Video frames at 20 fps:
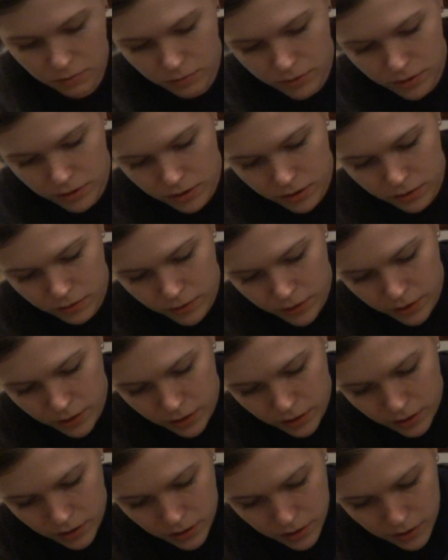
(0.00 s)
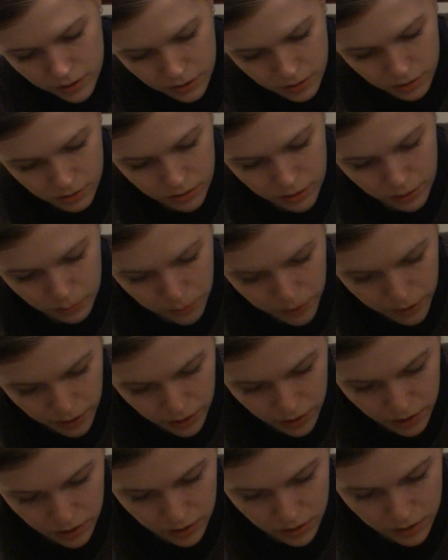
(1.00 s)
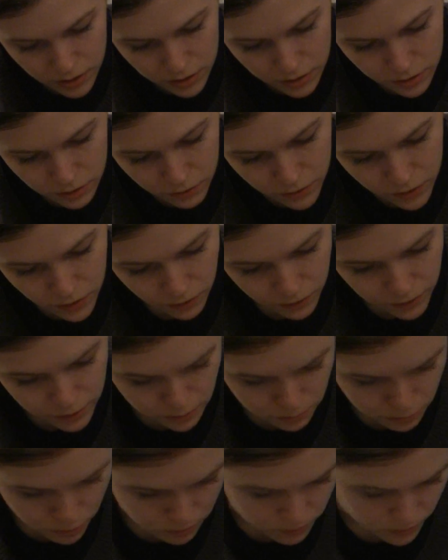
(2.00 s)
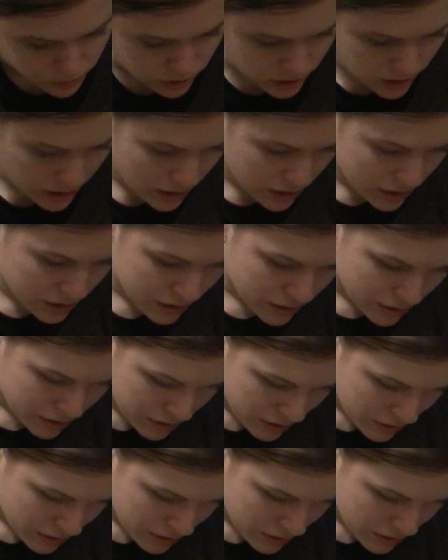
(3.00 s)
Which, if I can get it to go to that page, is for some reason bookmarked here.